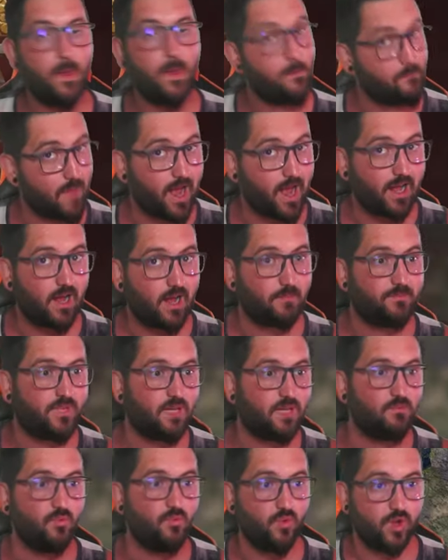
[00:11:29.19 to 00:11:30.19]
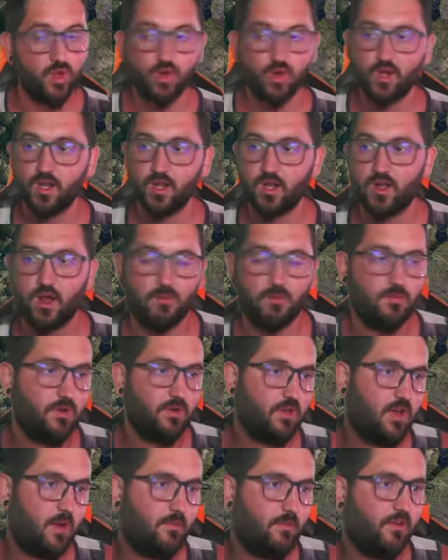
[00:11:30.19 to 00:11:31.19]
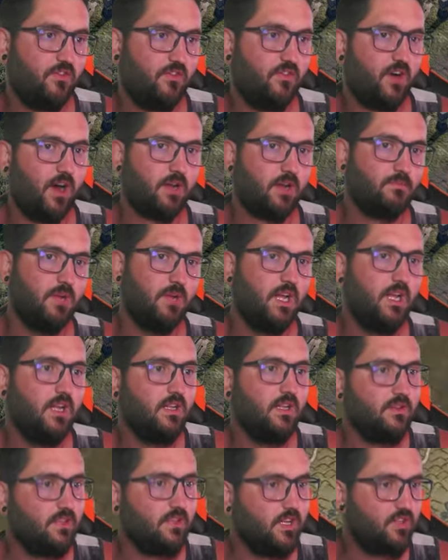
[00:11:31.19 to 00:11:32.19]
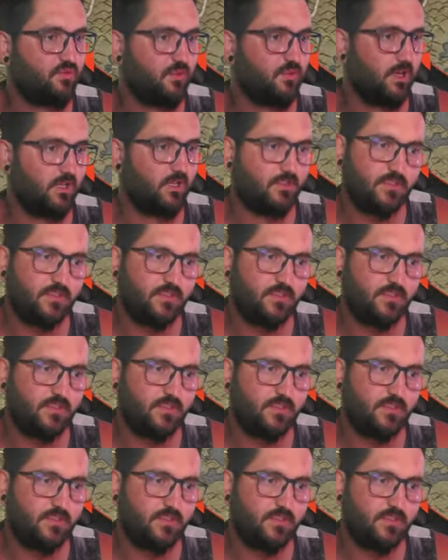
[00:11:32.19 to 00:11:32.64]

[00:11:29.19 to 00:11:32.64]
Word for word: a backup team where you're going to come and farm this one.